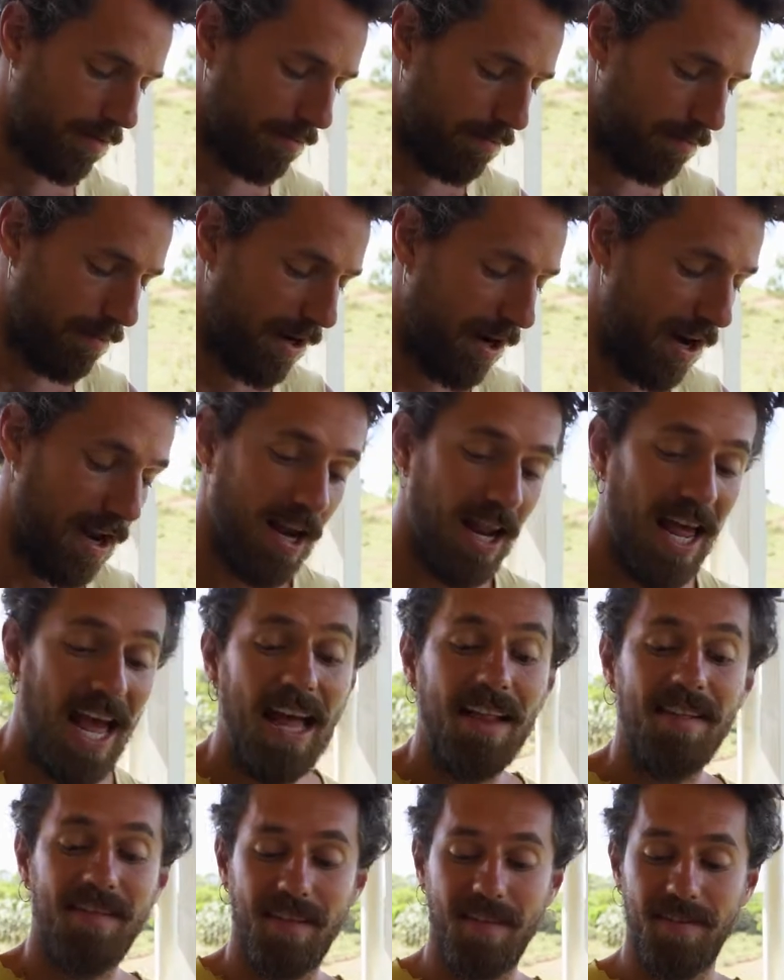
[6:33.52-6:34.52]
but it
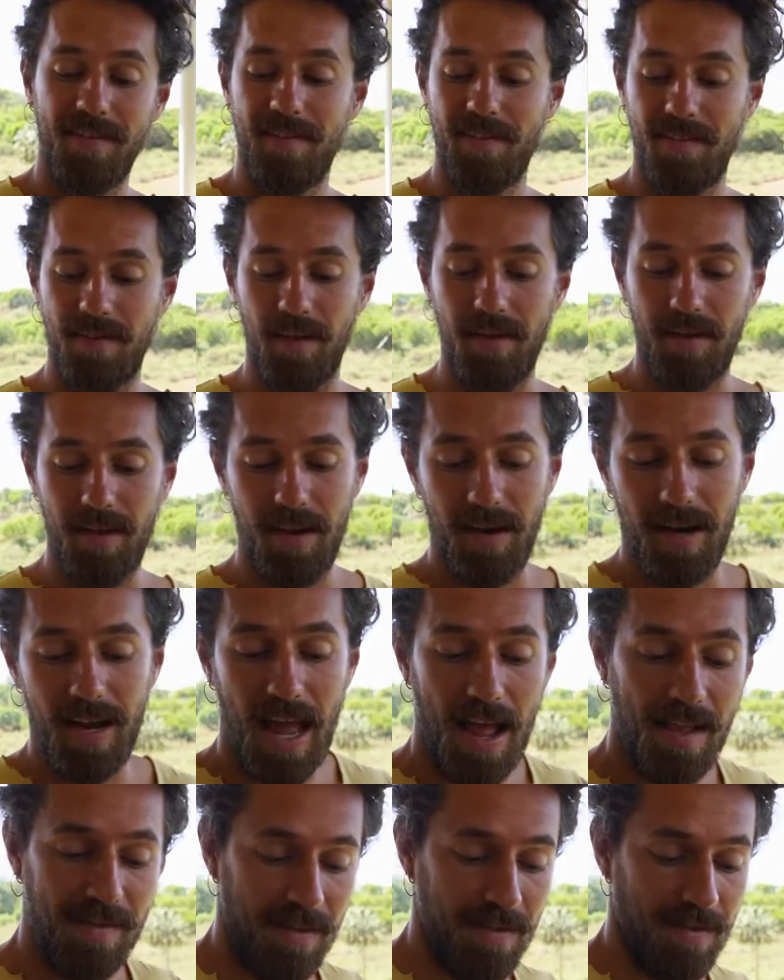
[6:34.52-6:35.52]
enhances
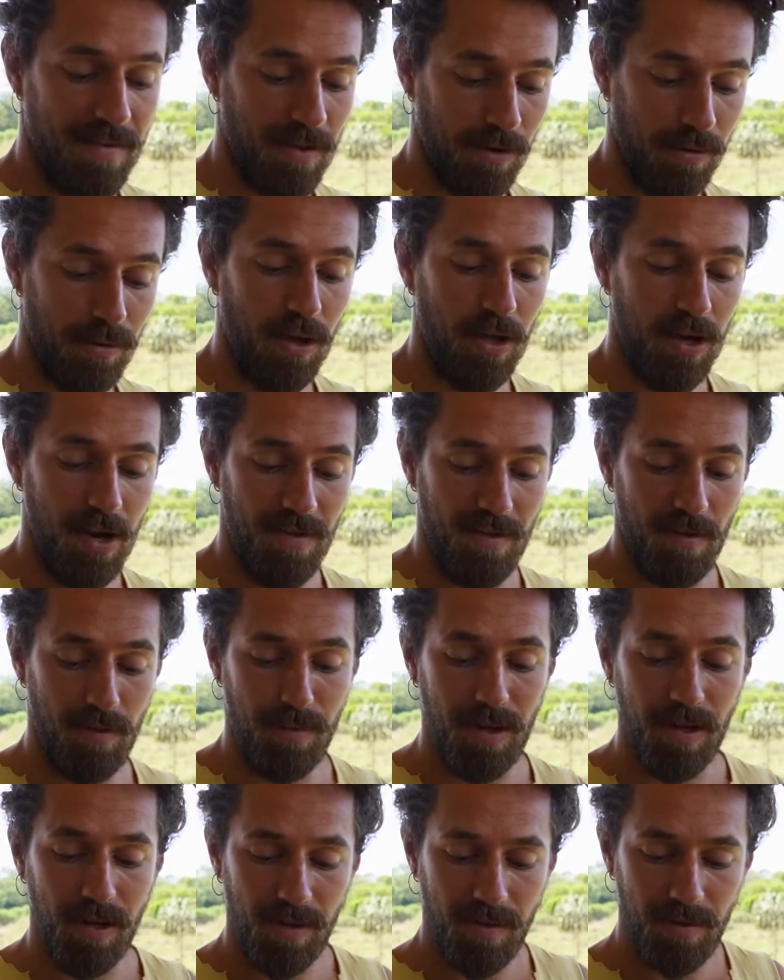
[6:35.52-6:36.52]
the qualities as well.